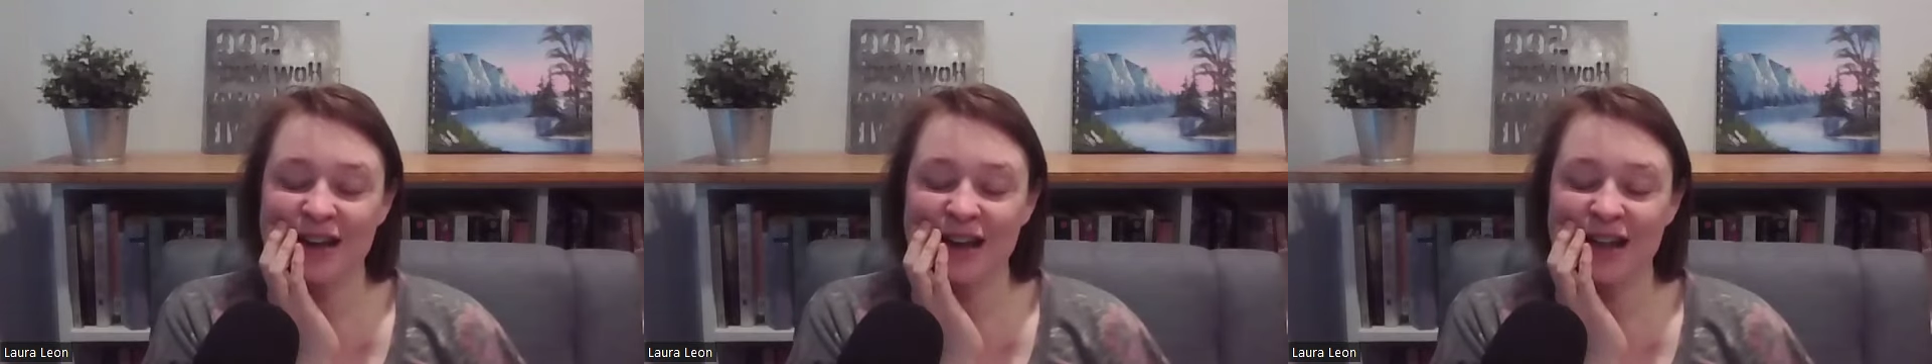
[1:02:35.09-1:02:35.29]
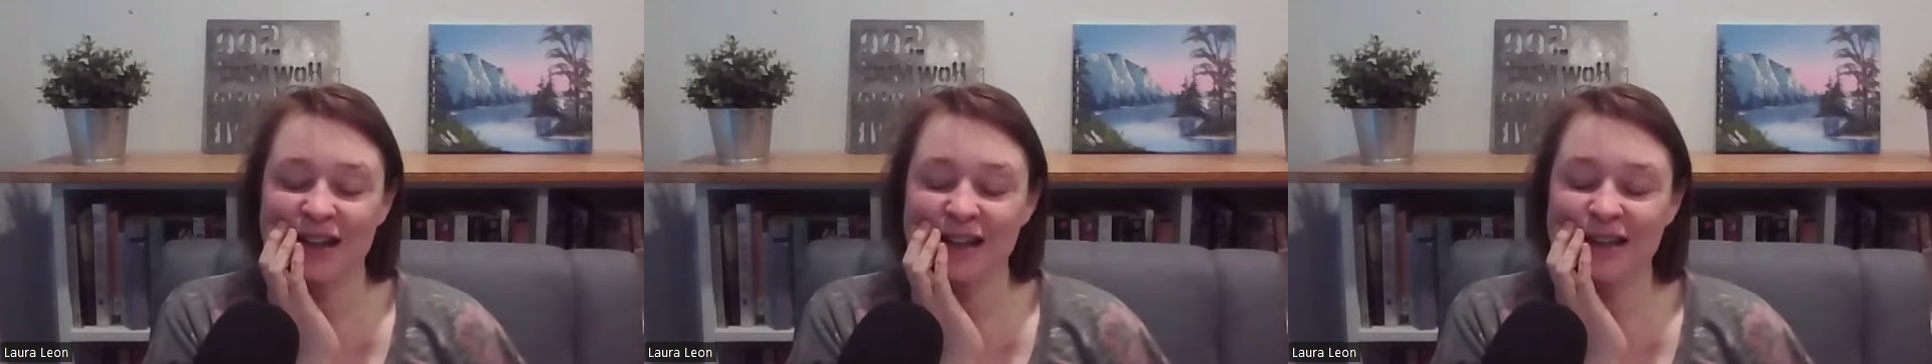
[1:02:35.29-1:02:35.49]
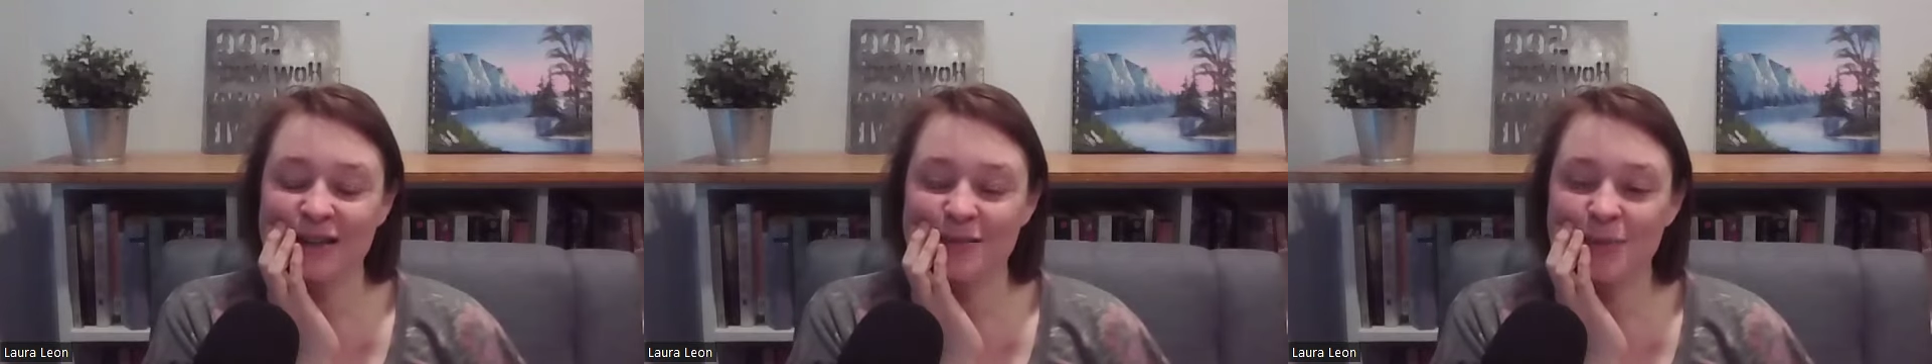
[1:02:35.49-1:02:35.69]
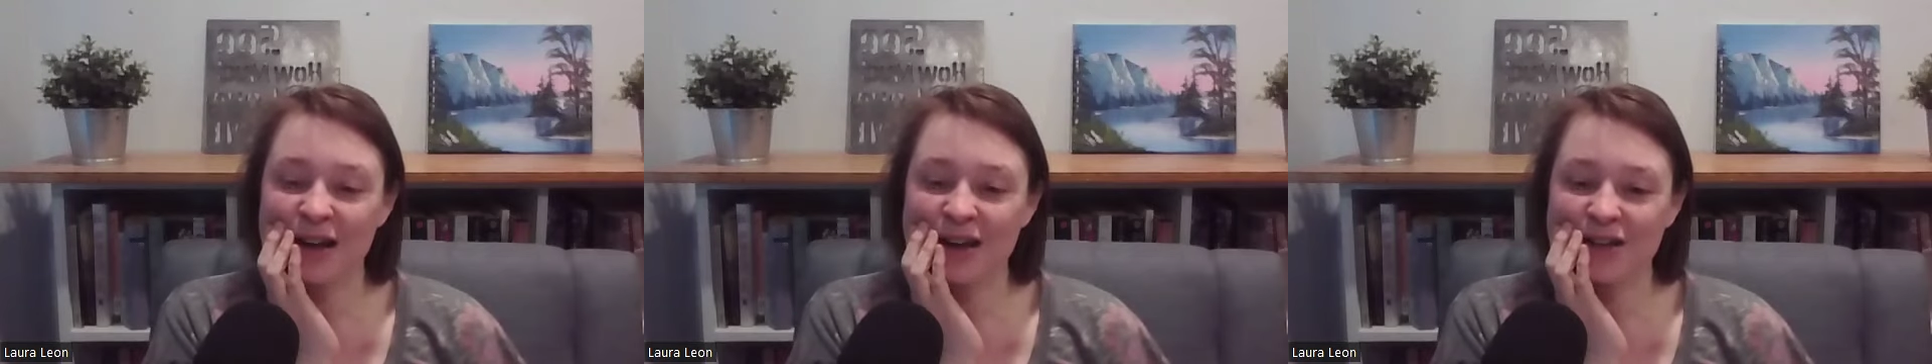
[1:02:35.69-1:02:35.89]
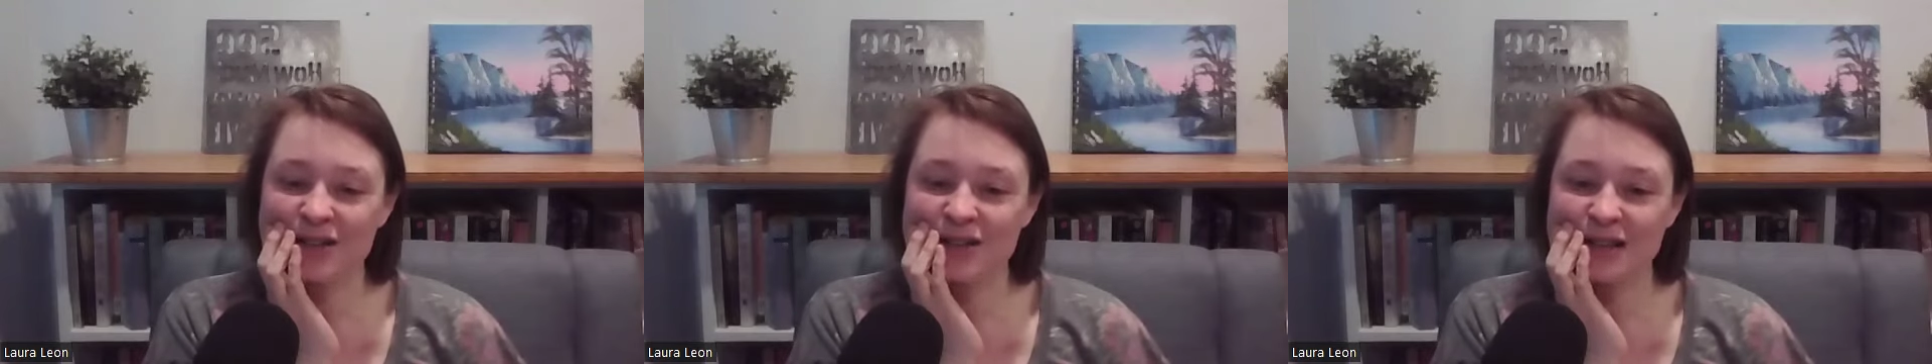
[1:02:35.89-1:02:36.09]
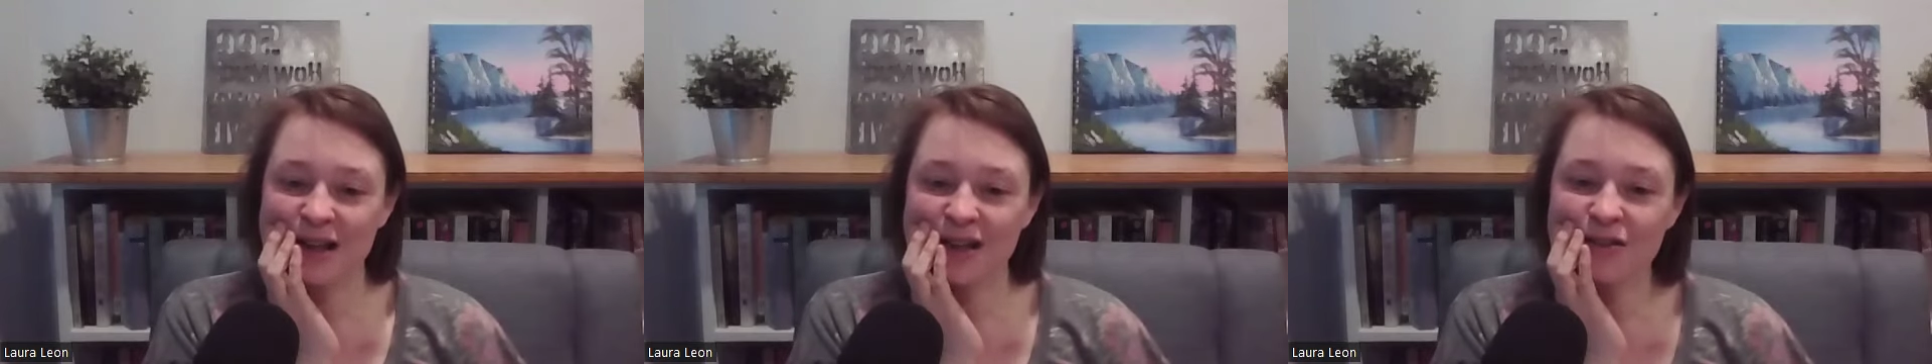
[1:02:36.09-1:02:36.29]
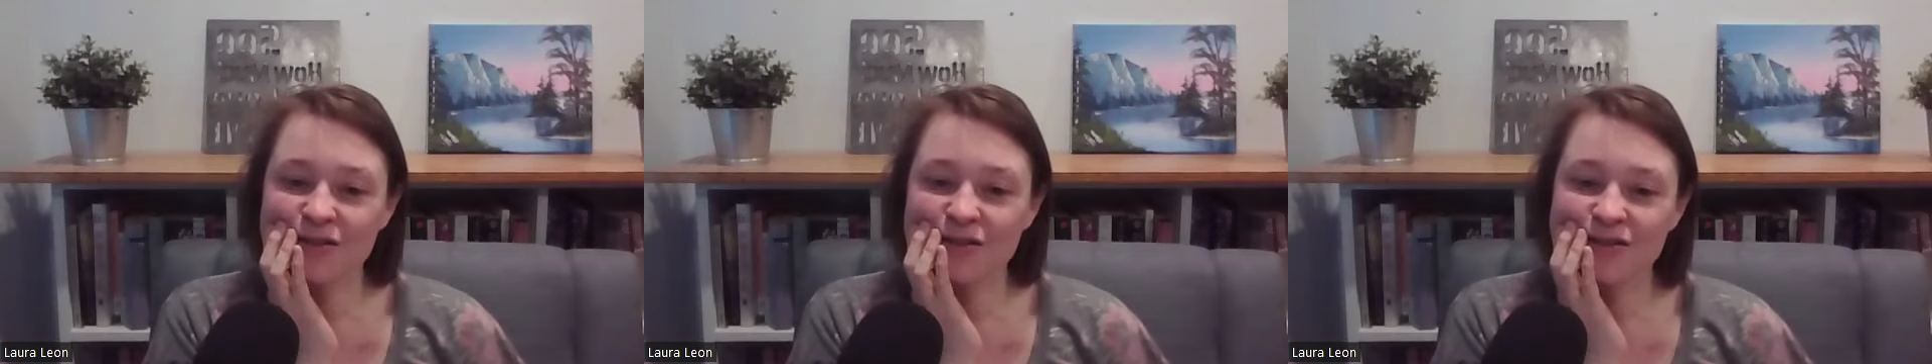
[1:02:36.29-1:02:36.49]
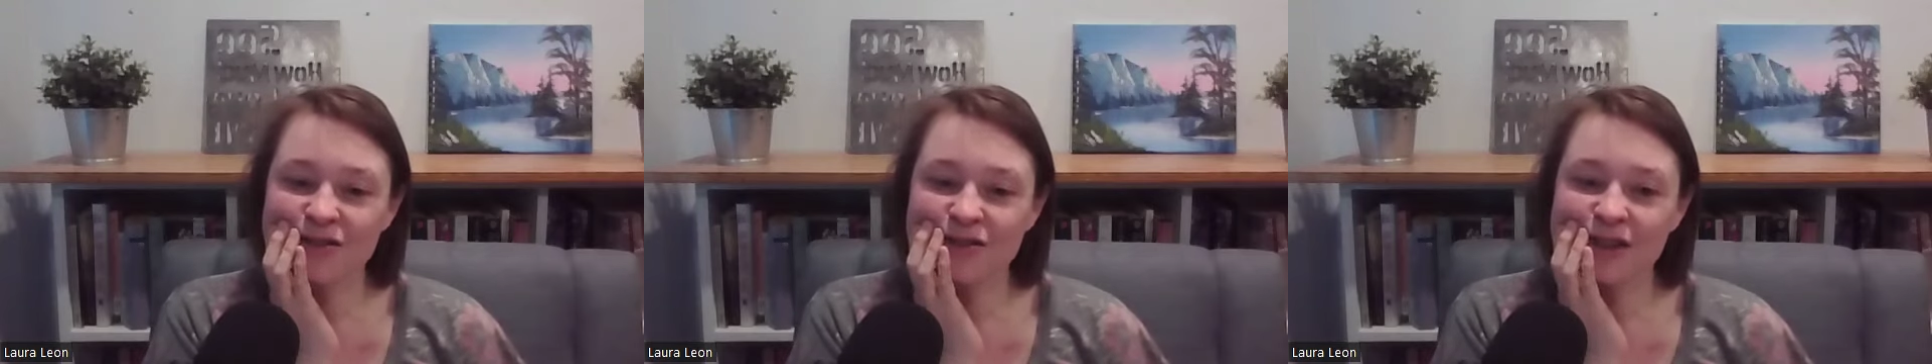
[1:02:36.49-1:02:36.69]
island by
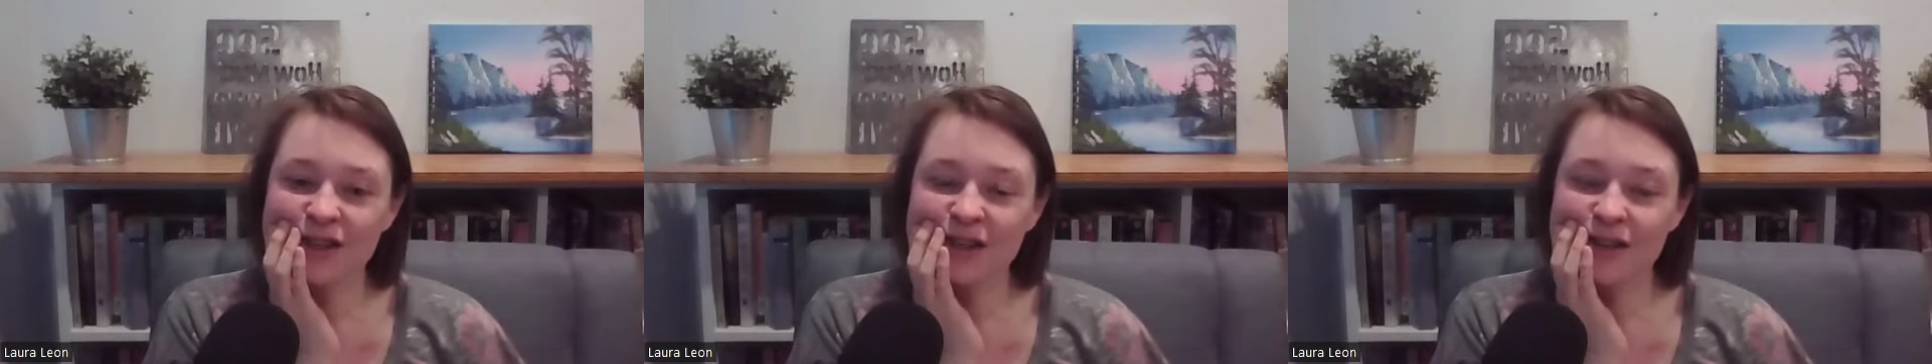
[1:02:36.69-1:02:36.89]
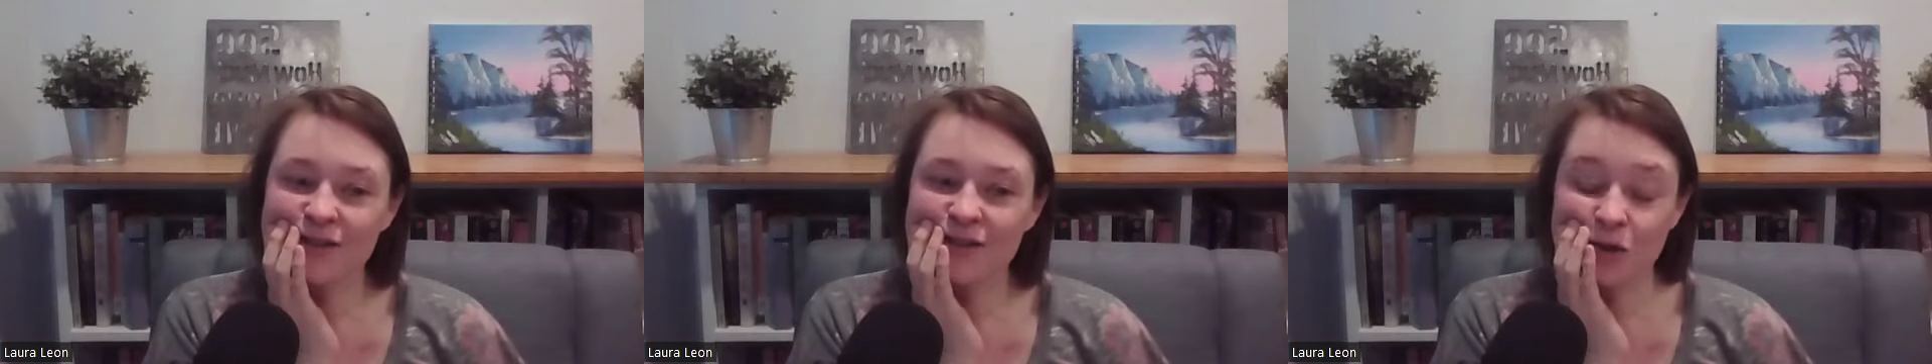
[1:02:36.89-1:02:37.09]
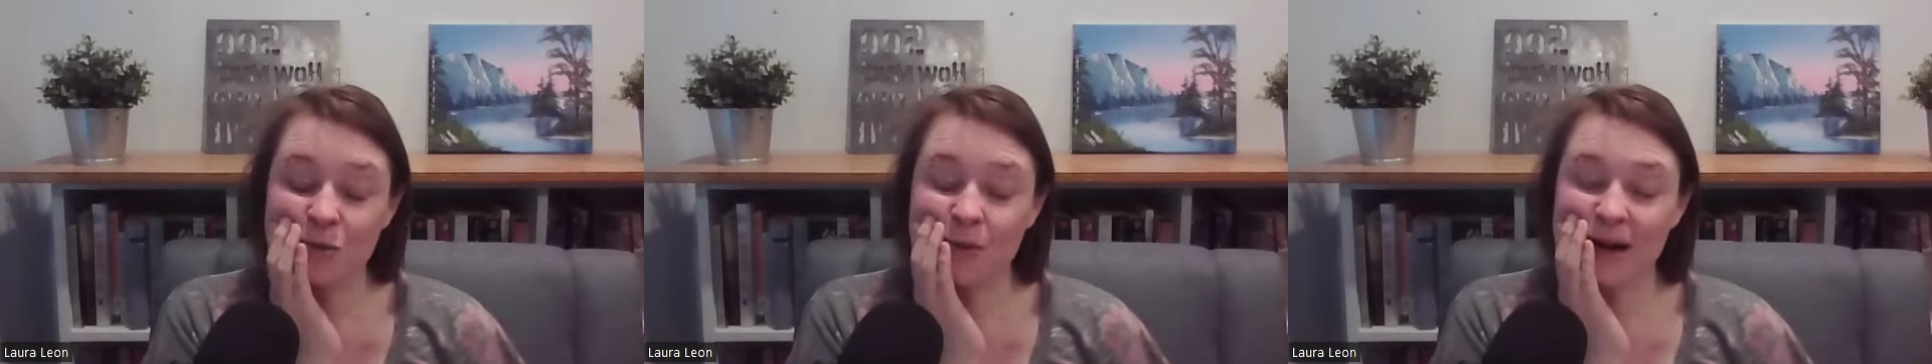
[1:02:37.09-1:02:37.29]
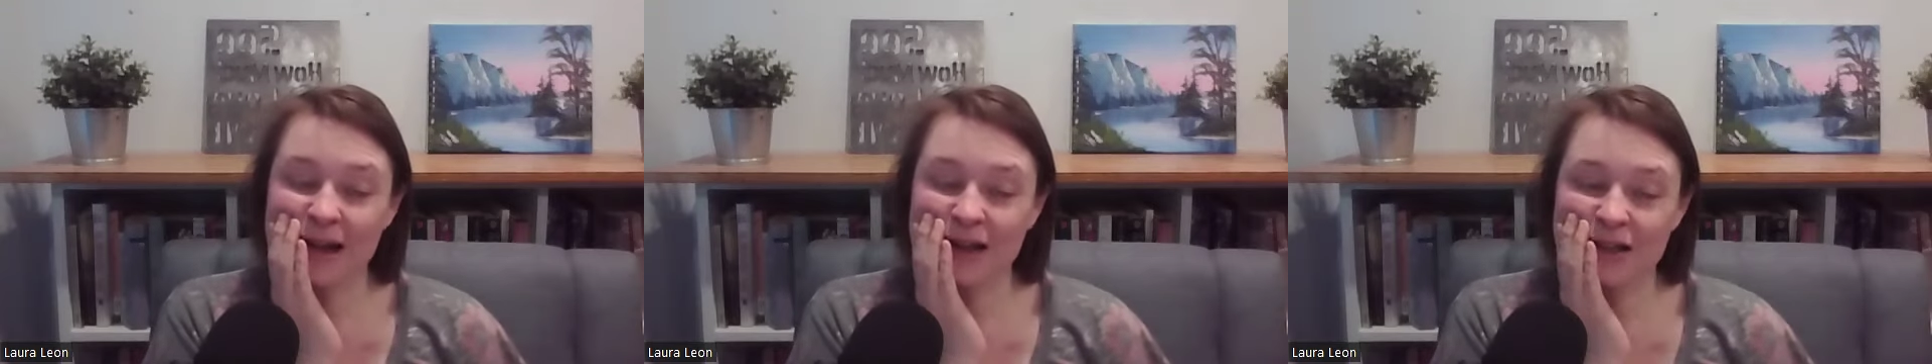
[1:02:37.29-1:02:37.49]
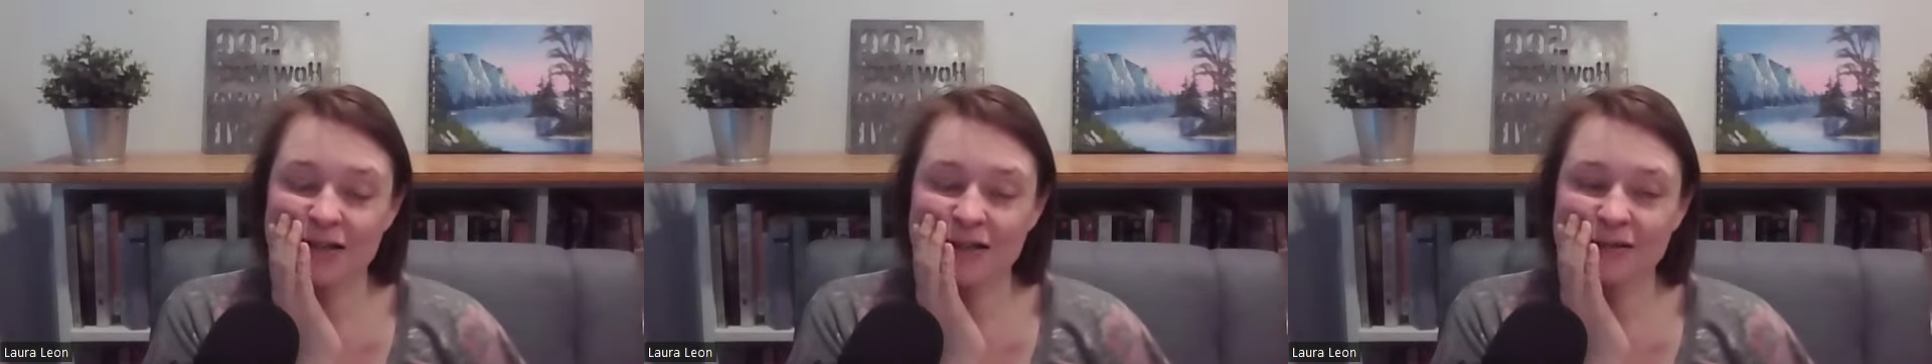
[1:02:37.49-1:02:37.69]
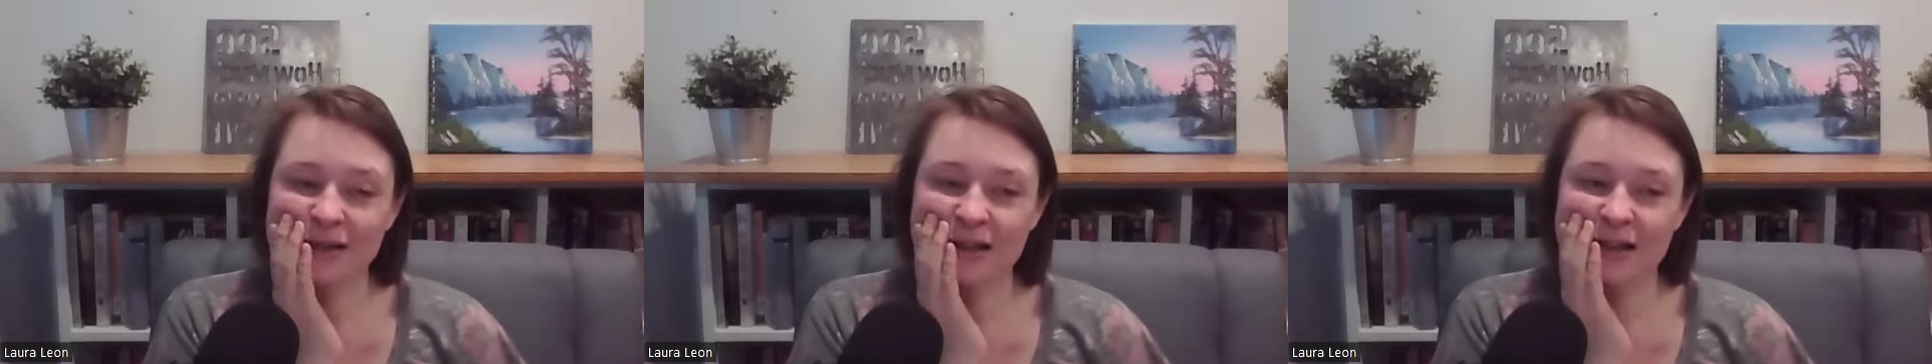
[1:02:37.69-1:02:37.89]
herself for a while.